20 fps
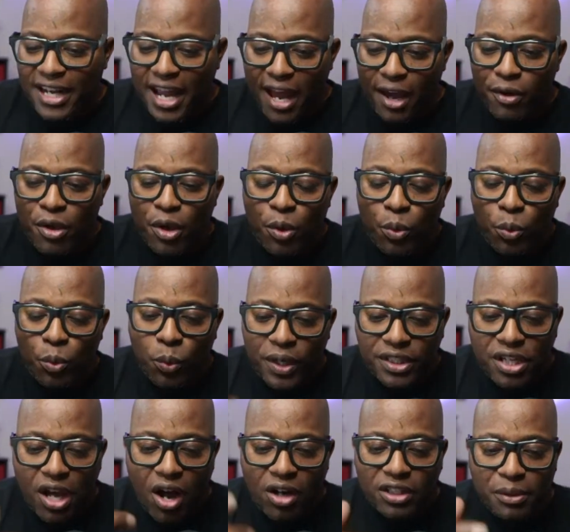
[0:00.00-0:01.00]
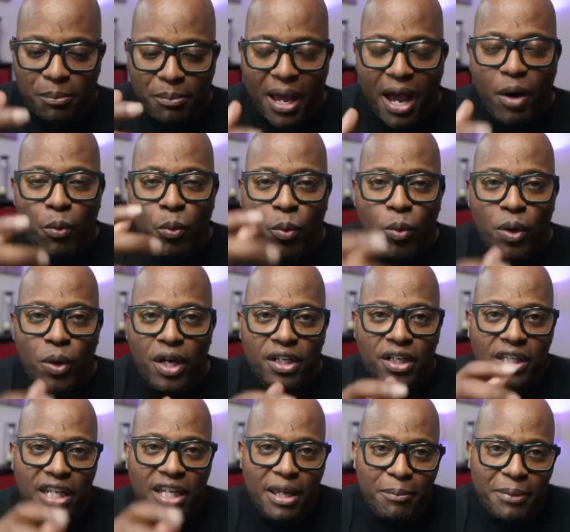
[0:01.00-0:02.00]
Now, we talked about what
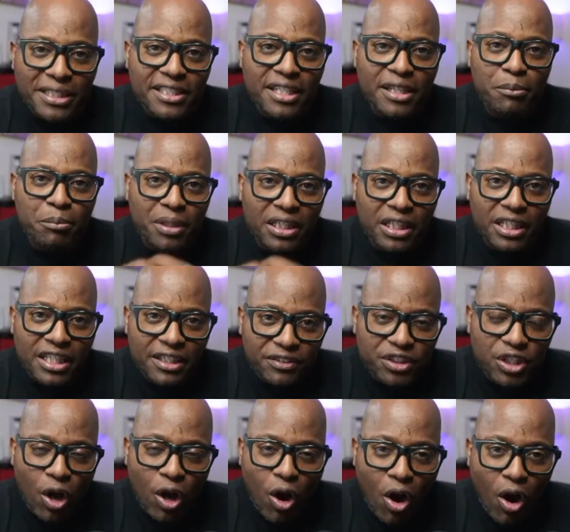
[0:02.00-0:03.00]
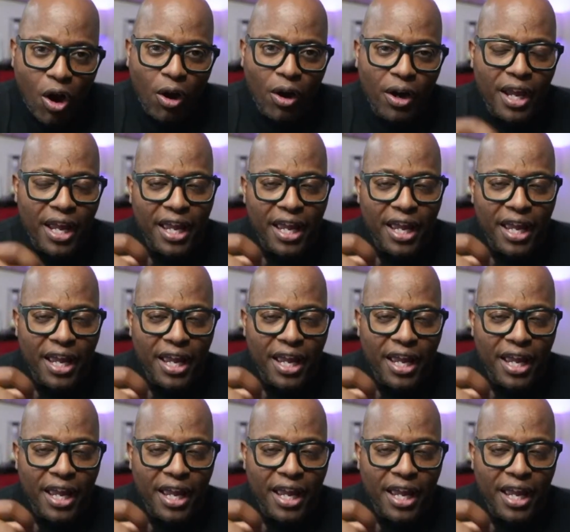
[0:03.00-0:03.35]
limiting beliefs are,